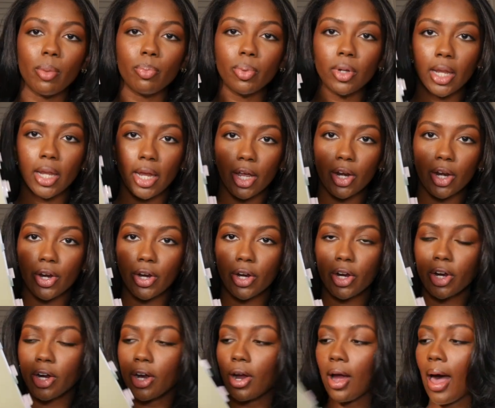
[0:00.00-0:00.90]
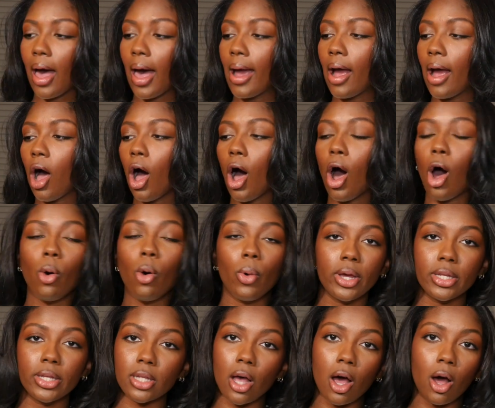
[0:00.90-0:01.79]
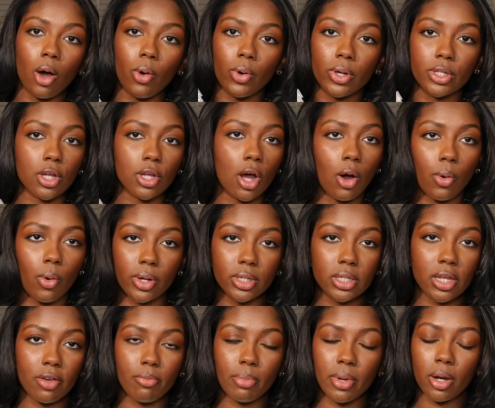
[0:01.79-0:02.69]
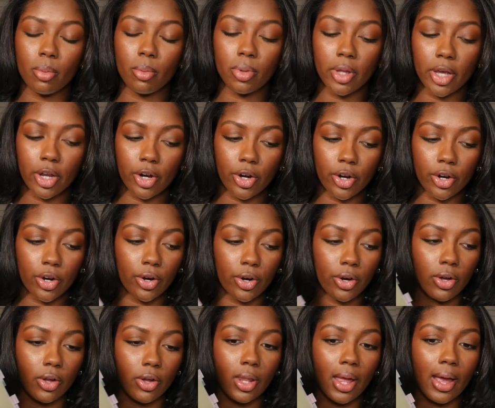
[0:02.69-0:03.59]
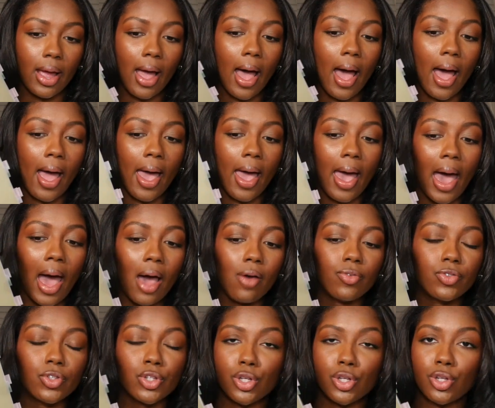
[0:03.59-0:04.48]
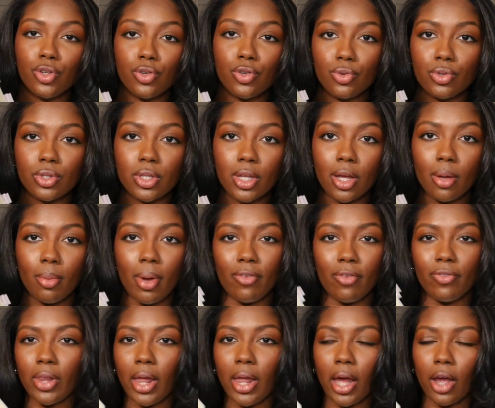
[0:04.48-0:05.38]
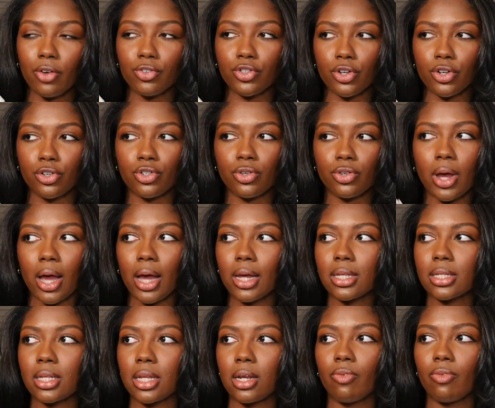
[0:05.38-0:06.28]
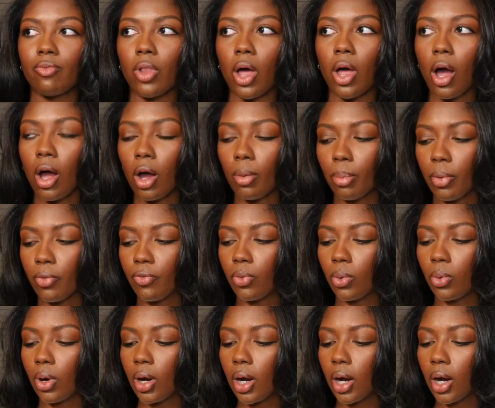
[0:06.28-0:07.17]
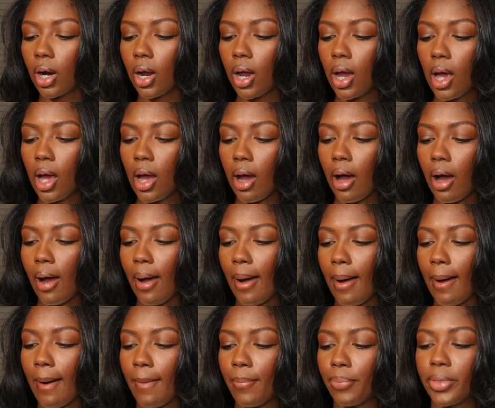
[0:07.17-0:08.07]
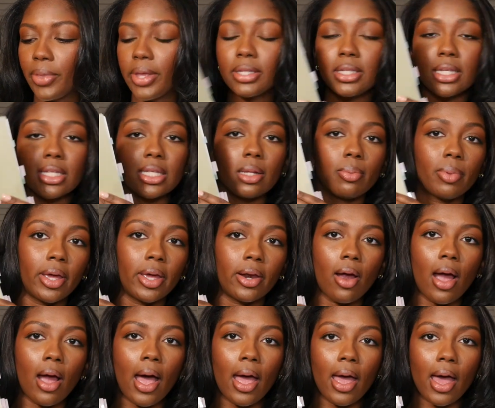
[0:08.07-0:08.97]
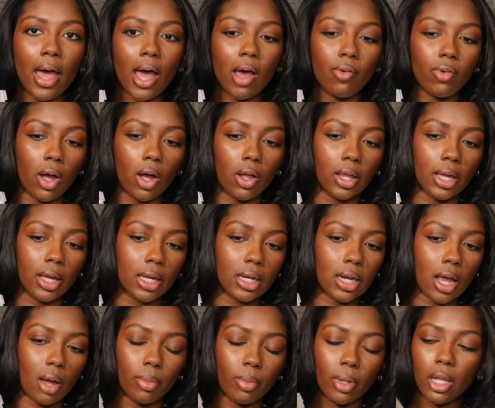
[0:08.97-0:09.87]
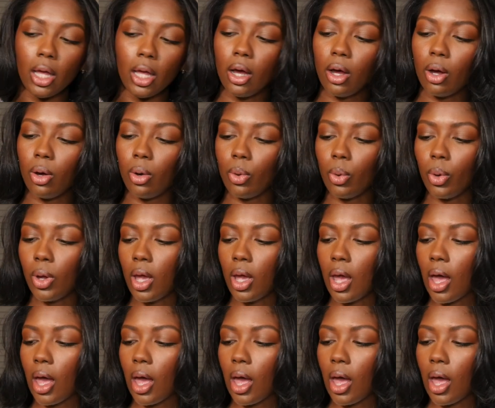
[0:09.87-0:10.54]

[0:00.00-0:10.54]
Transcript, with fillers: planner, I always, always, always have been a planner girl. Like I have to use them. I feel like I've showed you guys in a vlog before. Um, this is a planner I have. I'll link it down below.